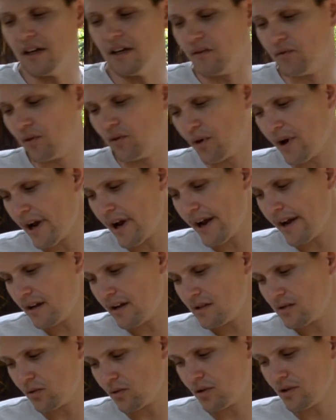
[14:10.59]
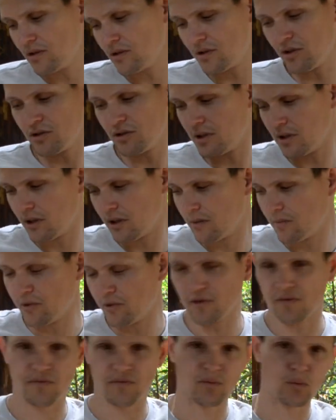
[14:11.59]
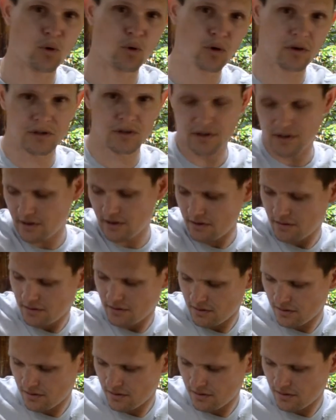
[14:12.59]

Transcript: if it rains, or just use a little bit of water.